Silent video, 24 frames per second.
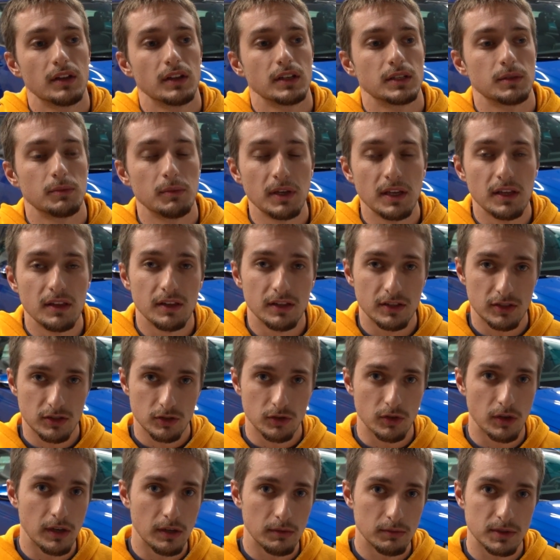to me, this
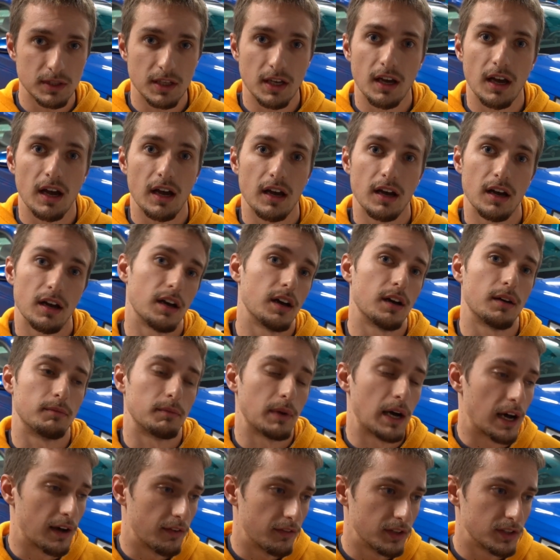screams that
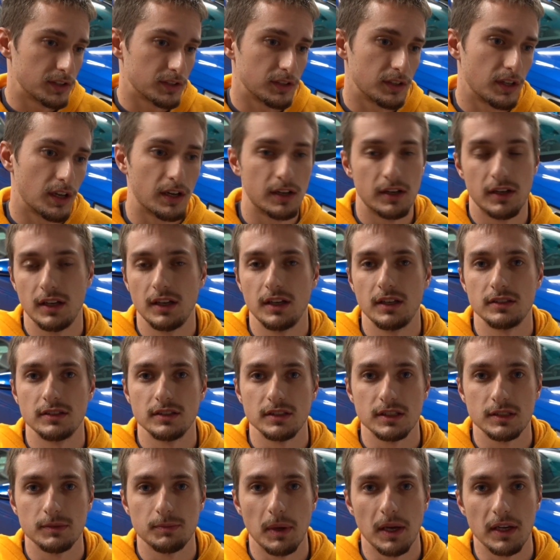obviously Hyundai is
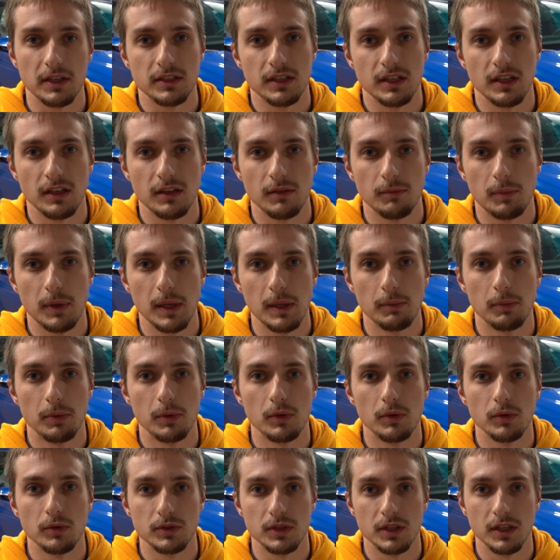expecting
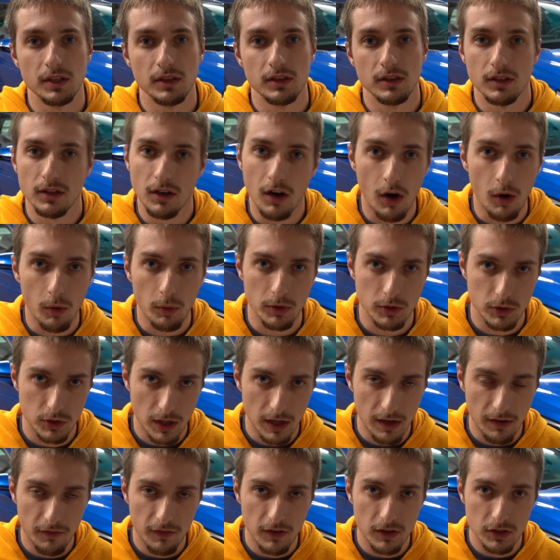people to get the all-wheel
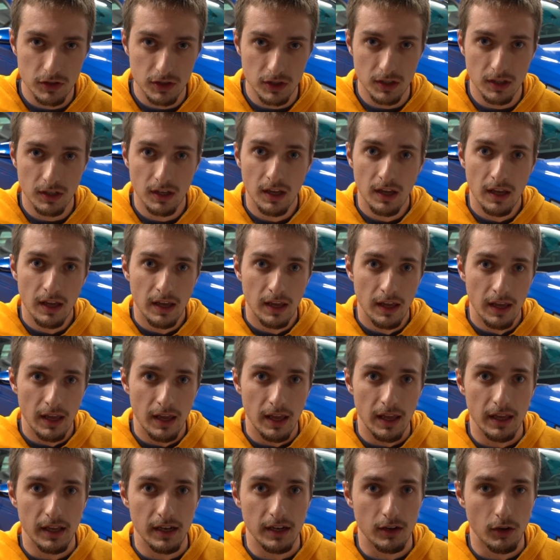drive version
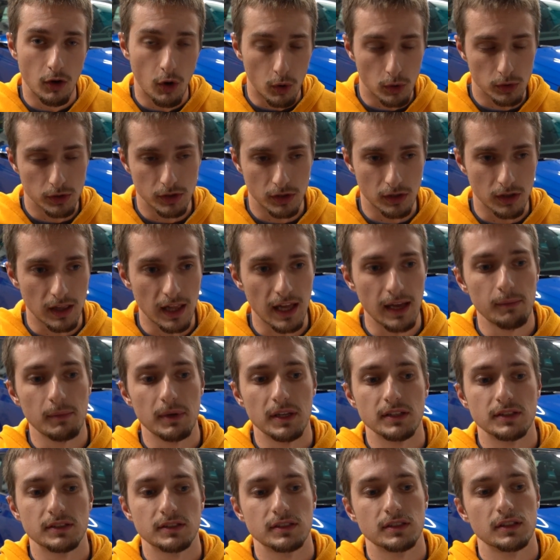in colder
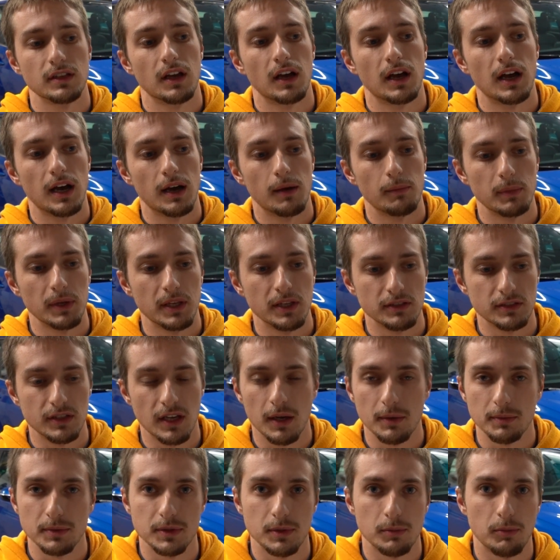climates because it
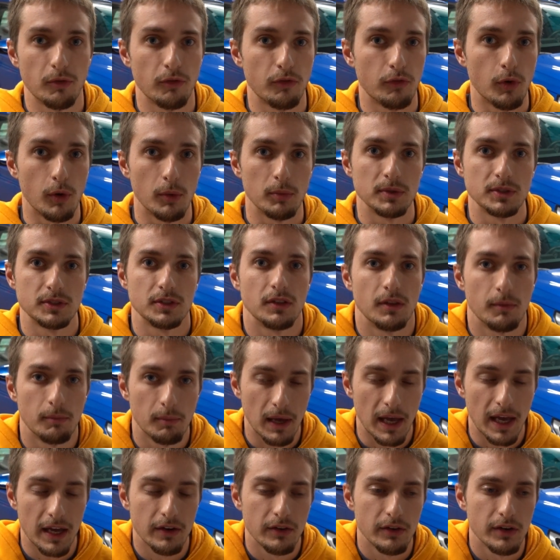helps the performance of the
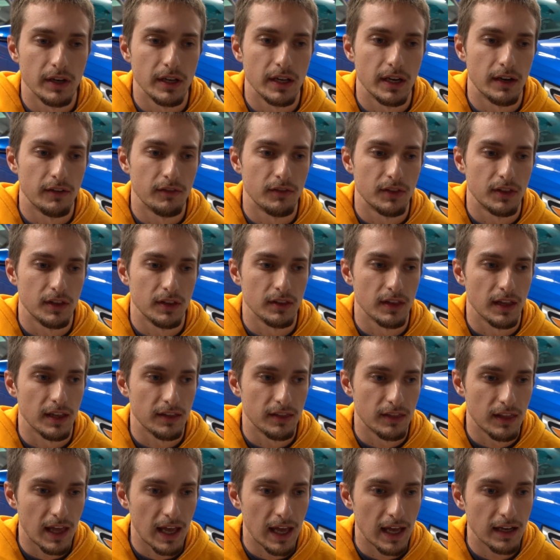battery and everything
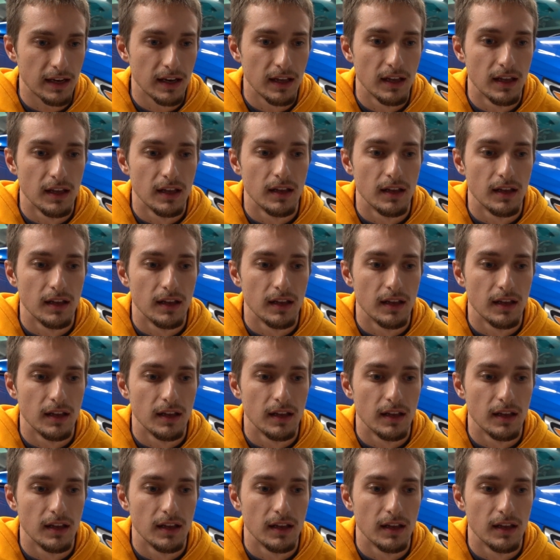like that.